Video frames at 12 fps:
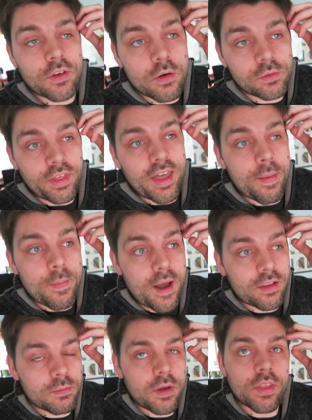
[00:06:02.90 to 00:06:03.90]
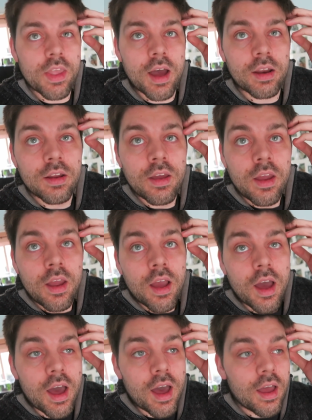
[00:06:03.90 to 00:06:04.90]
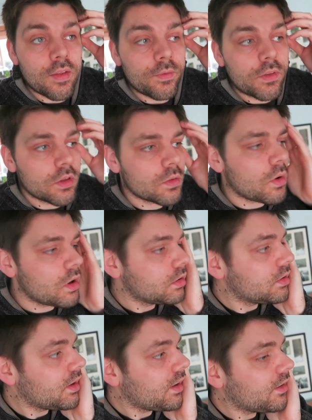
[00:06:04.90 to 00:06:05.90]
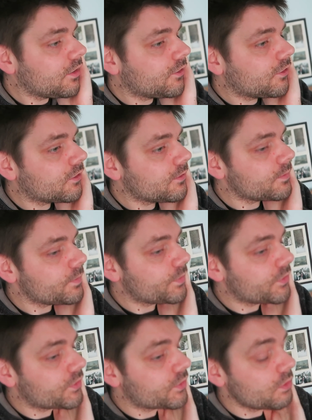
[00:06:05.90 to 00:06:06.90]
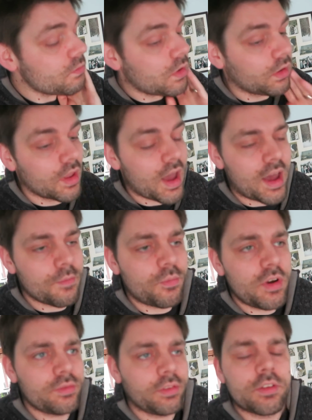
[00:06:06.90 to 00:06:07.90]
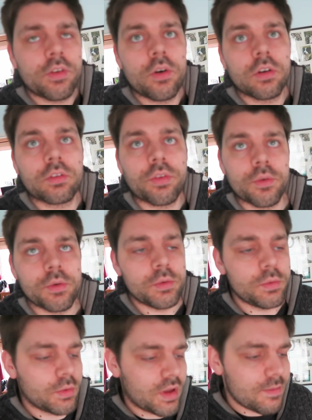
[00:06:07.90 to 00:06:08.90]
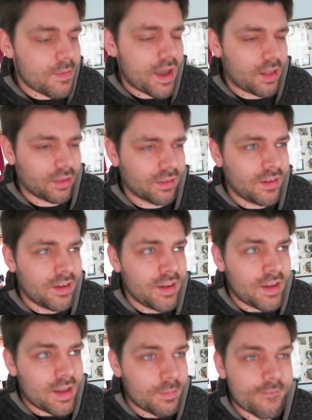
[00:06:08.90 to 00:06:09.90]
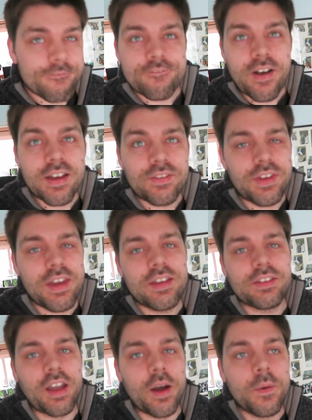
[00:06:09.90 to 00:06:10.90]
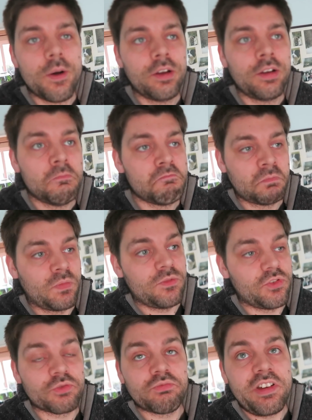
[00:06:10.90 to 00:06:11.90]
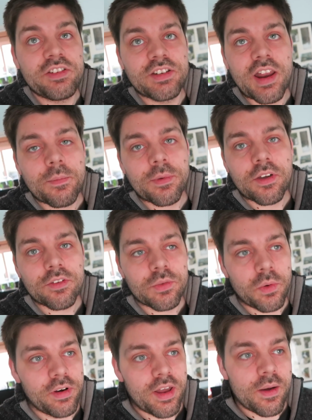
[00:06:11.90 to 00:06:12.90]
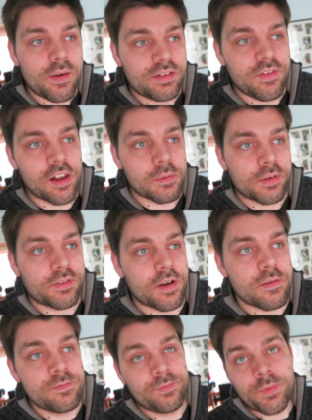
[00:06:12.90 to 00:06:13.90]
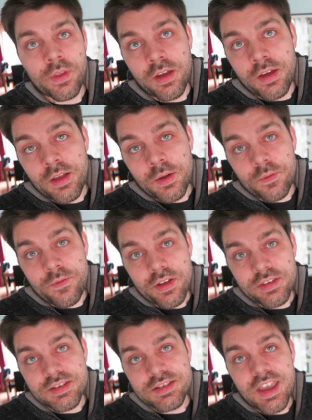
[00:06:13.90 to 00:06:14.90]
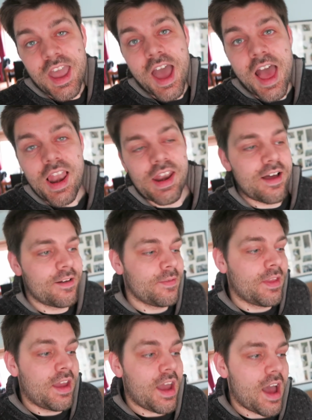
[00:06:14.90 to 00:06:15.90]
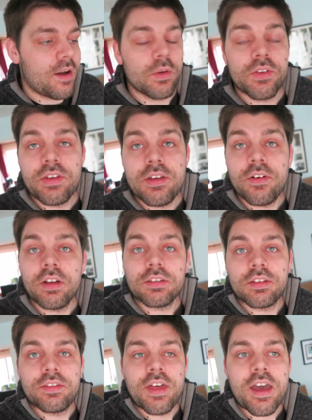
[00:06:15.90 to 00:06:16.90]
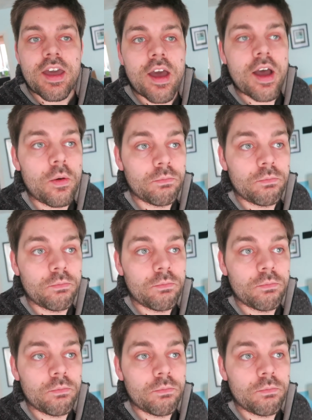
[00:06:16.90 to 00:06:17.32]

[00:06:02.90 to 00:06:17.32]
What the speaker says: and hopefully they get back to me on that. And the other one is someone that I'd briefly talked through email about 5 years ago, just reaching out because they want an iOS developer. So what the hell? I will see what they